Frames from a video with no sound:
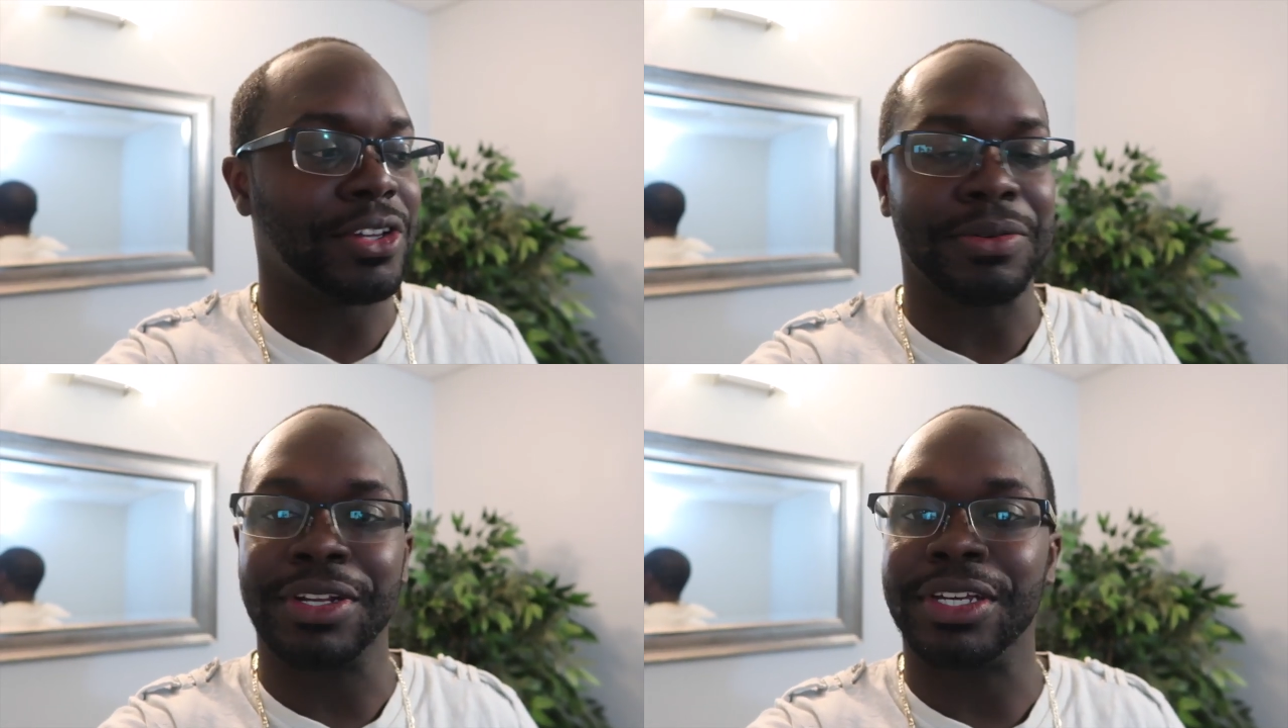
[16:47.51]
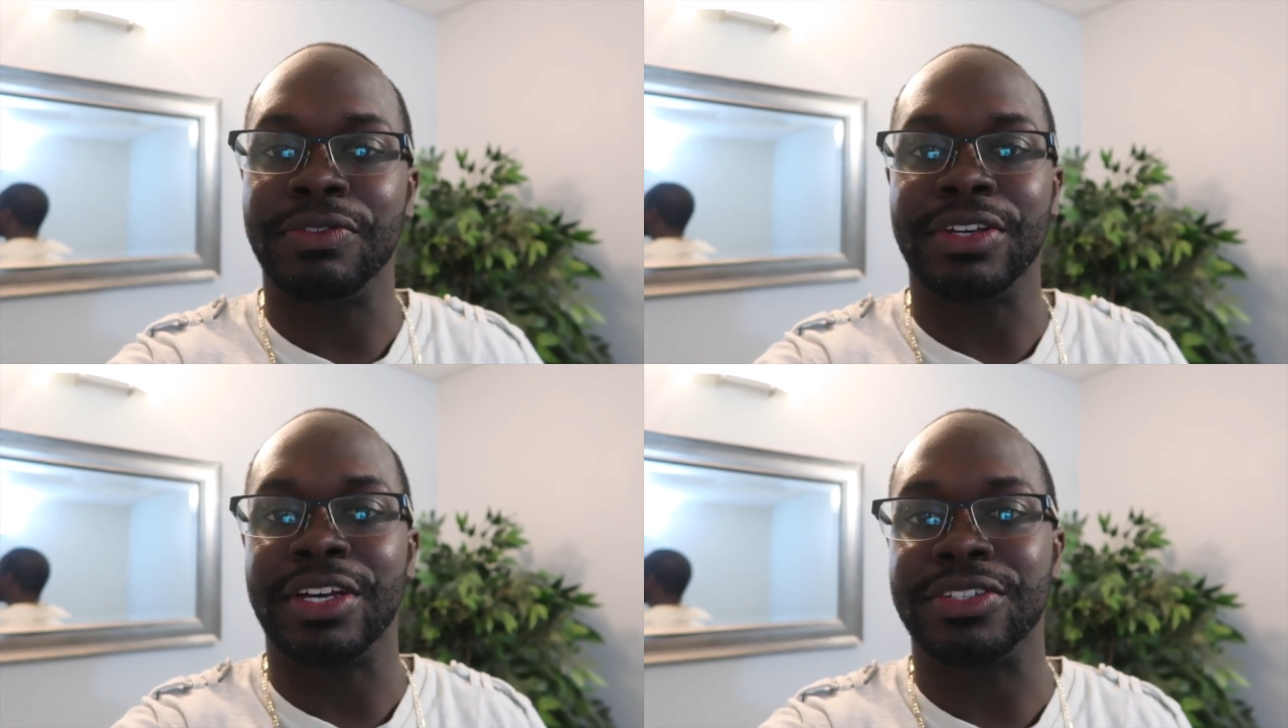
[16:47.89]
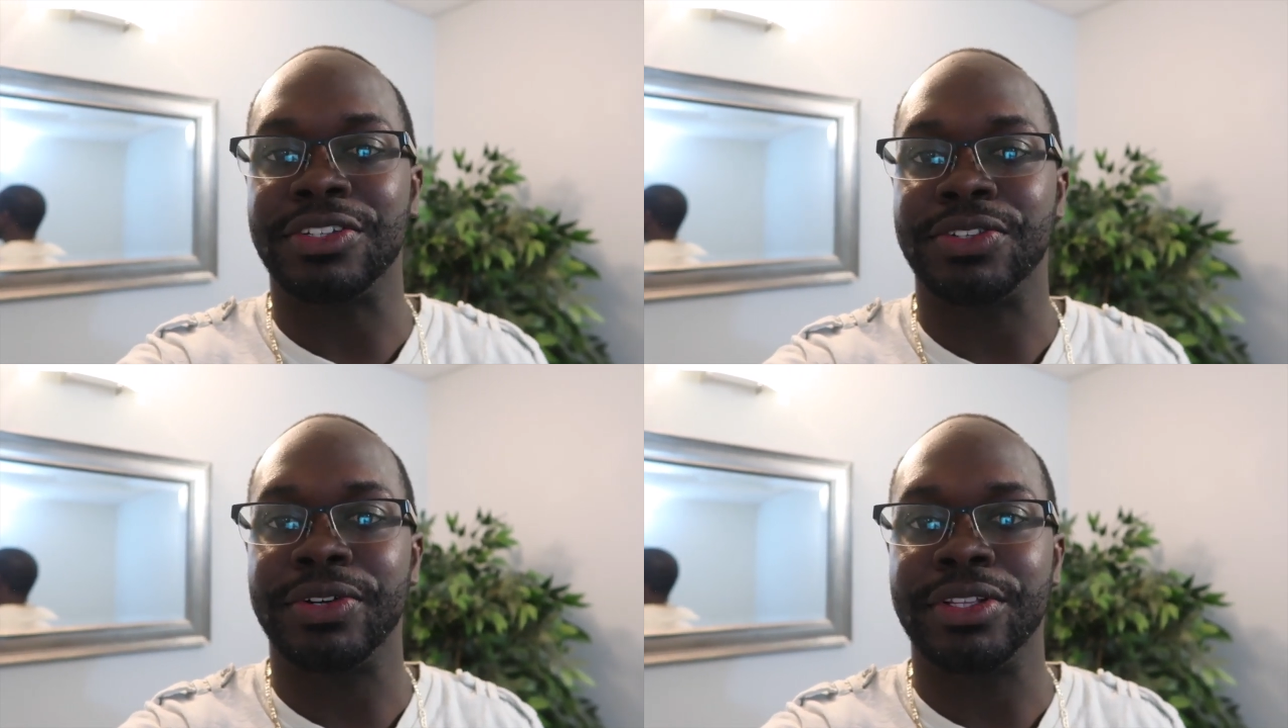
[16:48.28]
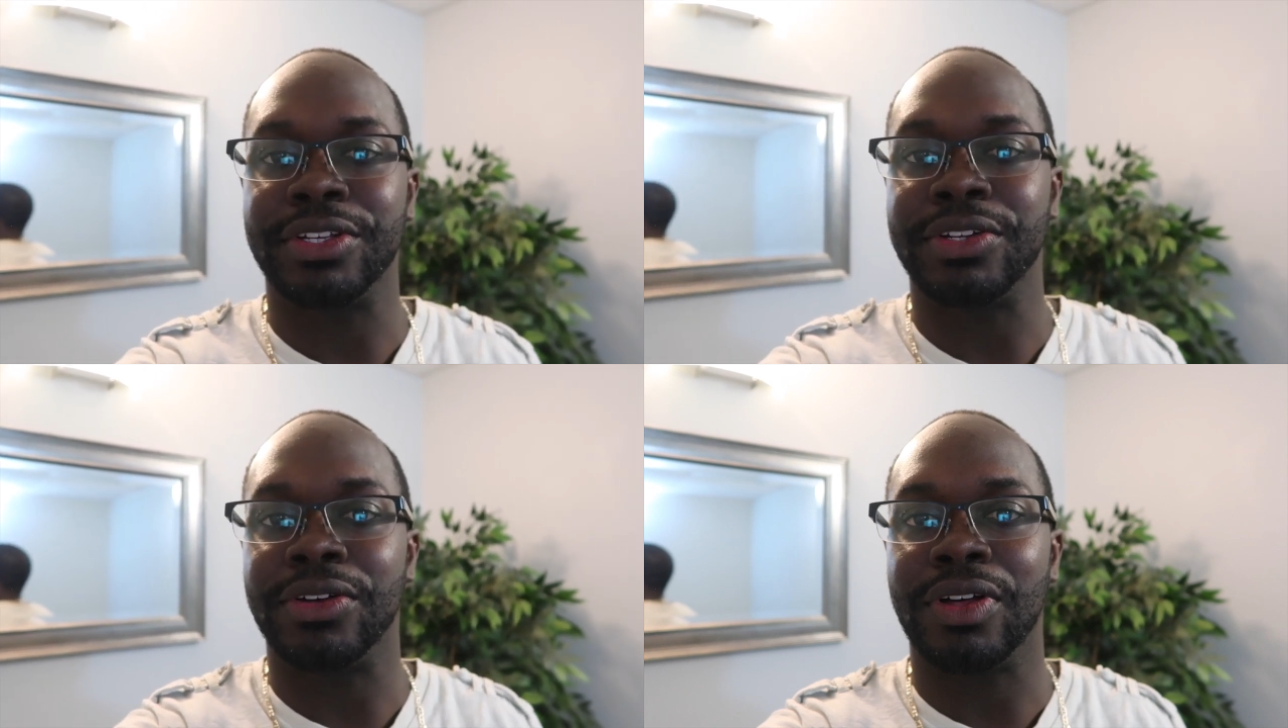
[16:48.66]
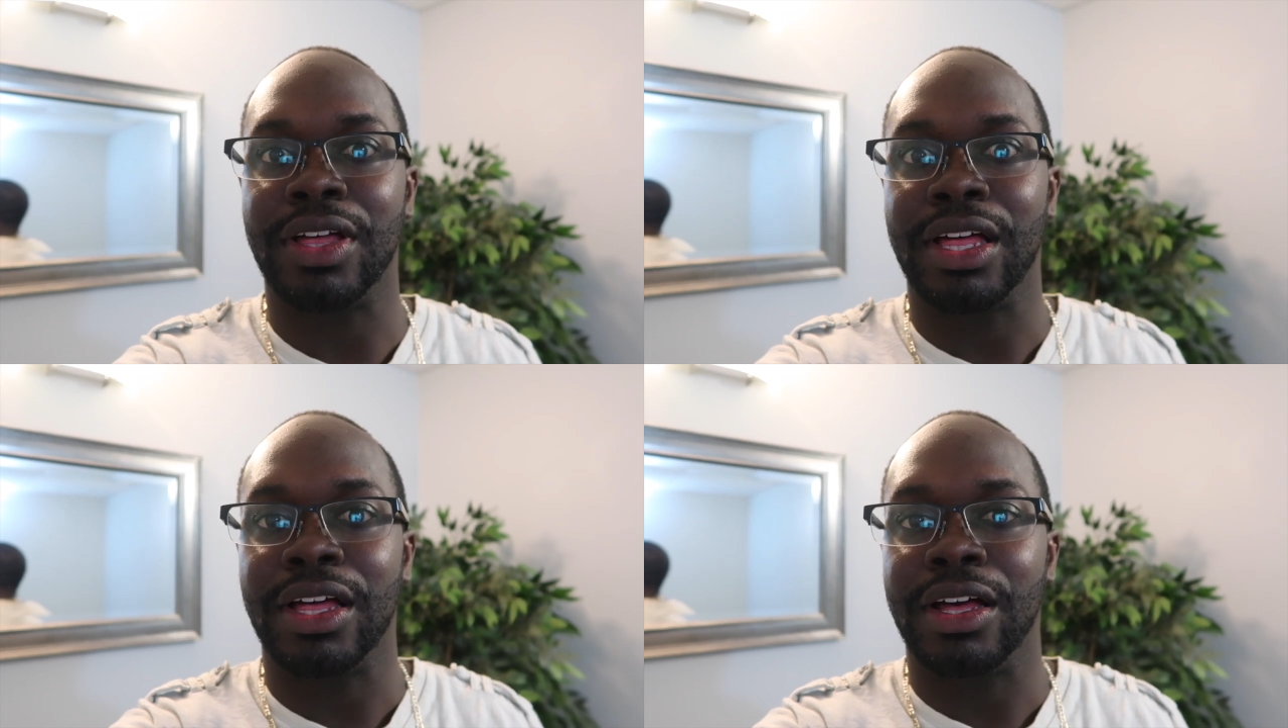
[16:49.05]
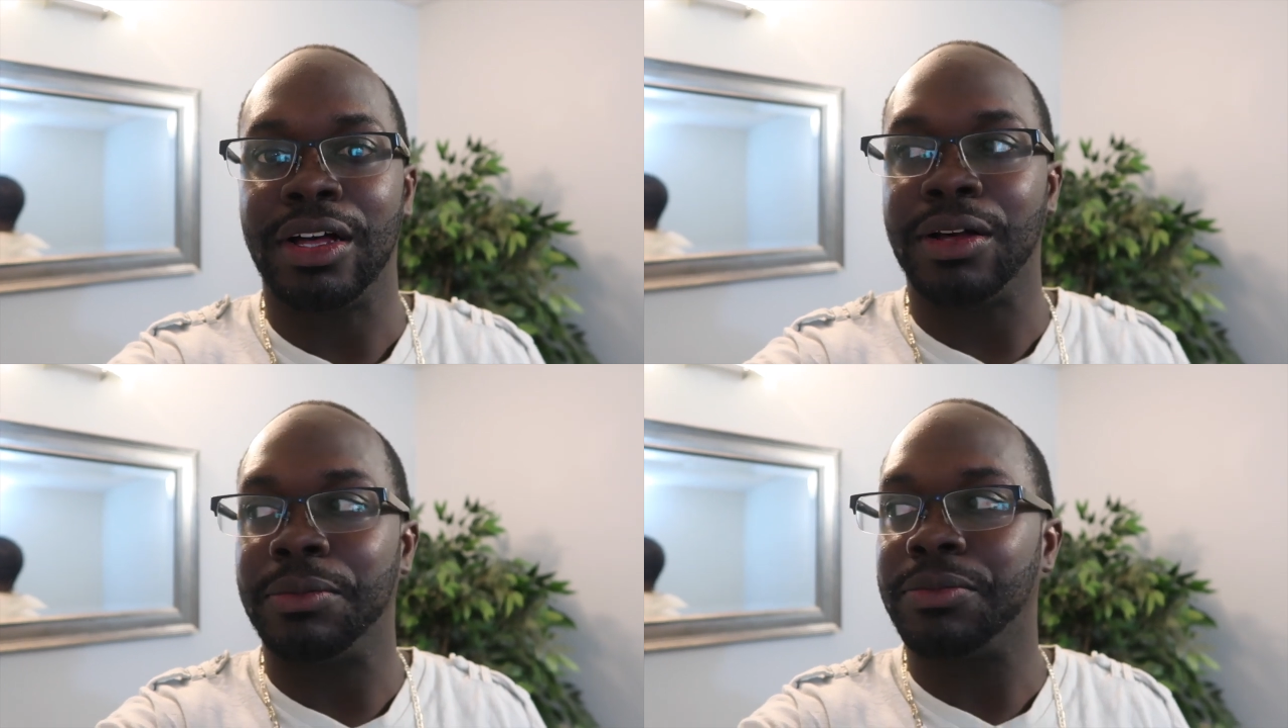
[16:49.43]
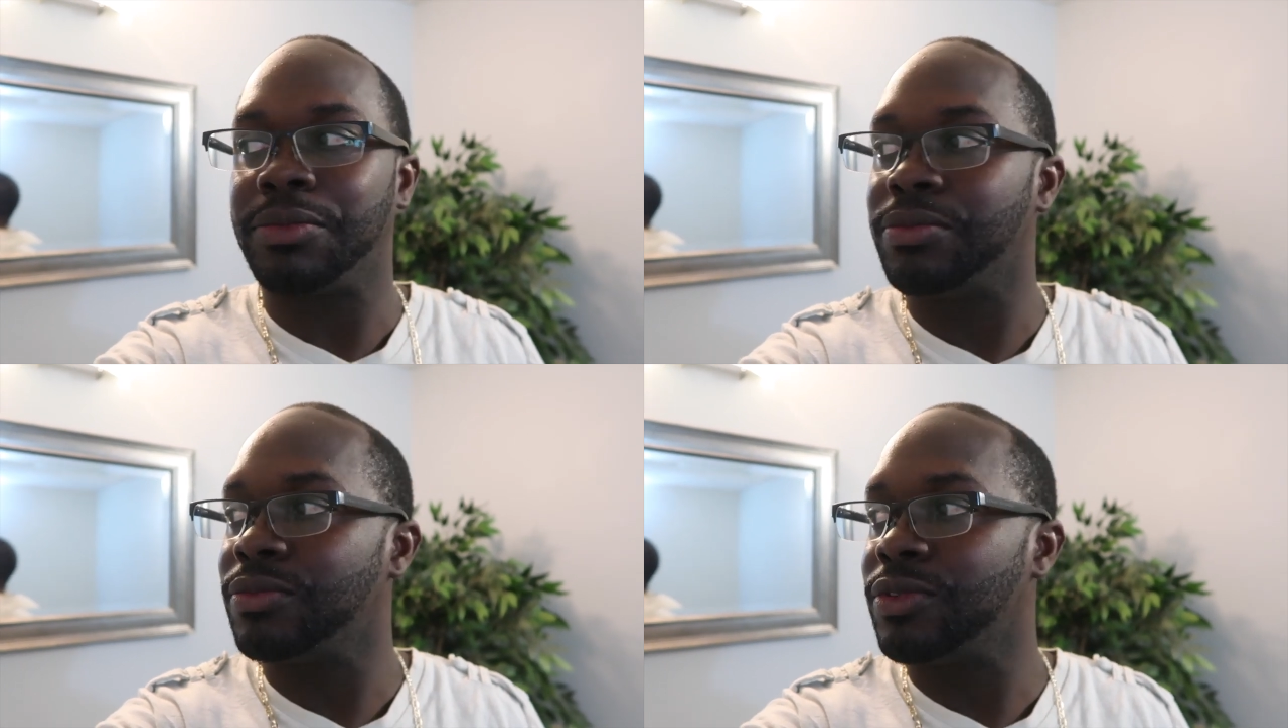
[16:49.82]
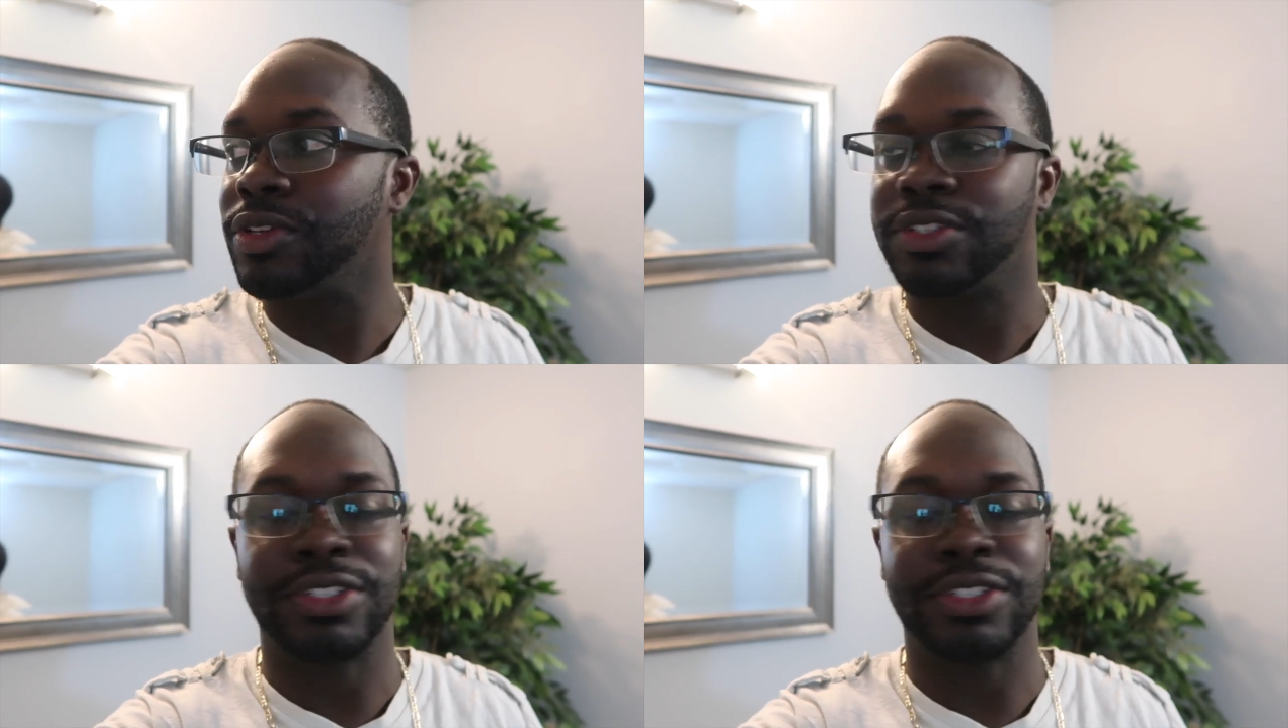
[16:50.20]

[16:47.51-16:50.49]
So I'm going to give you guys a short little um,